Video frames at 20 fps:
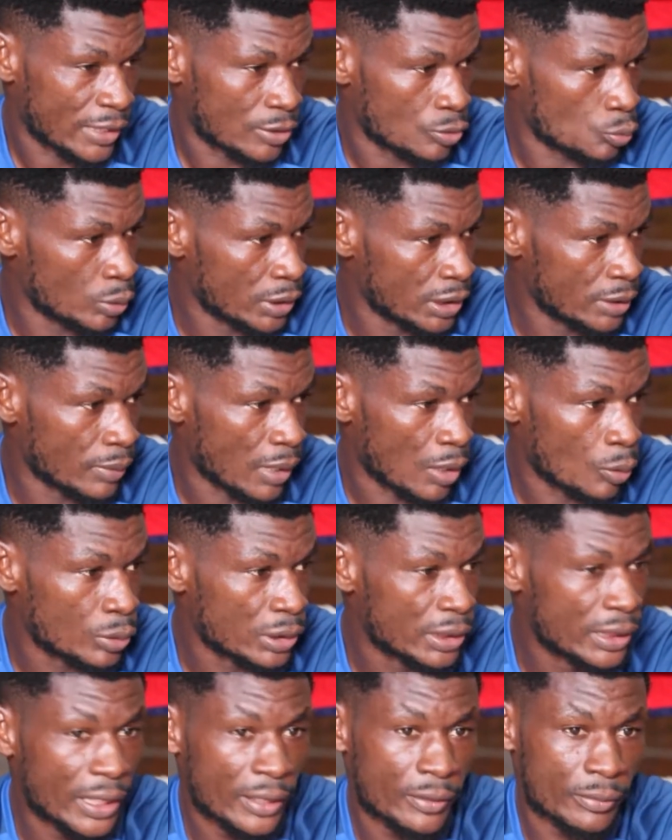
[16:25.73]
at Winneba
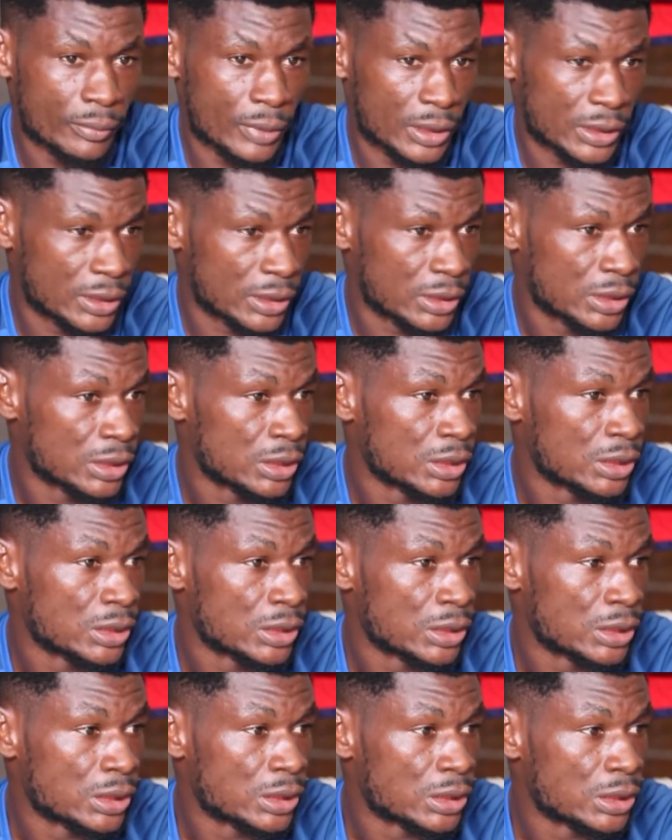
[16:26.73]
with them, but
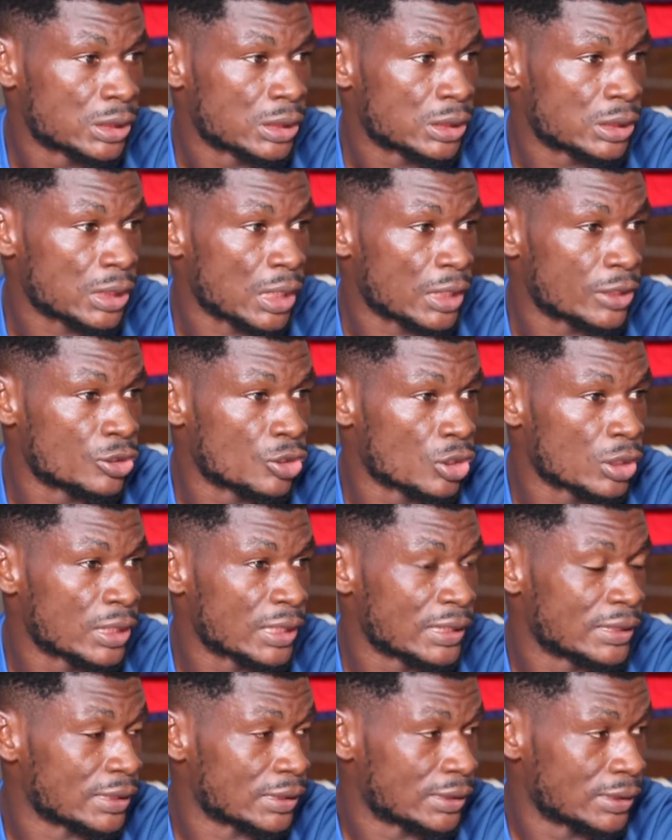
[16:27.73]
I did not
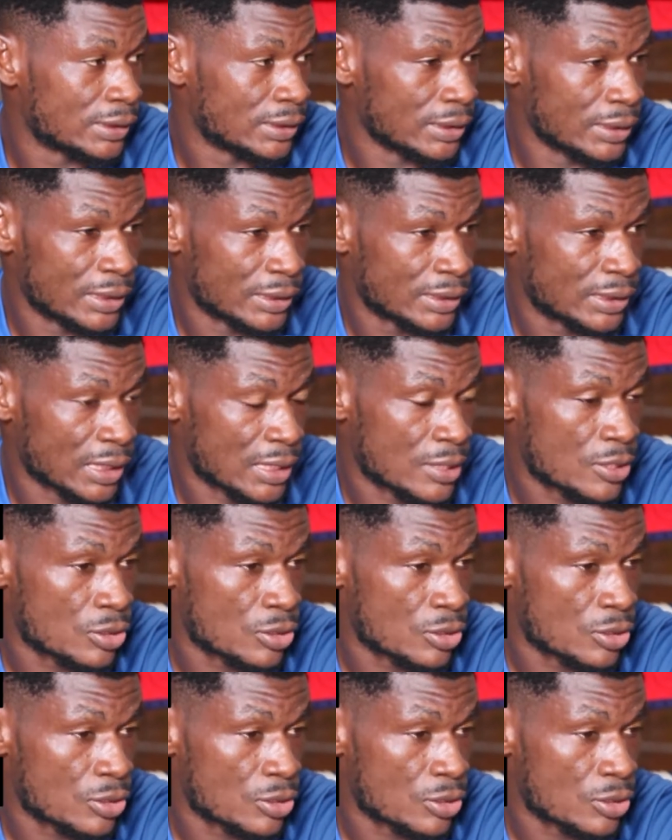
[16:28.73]
get it the chance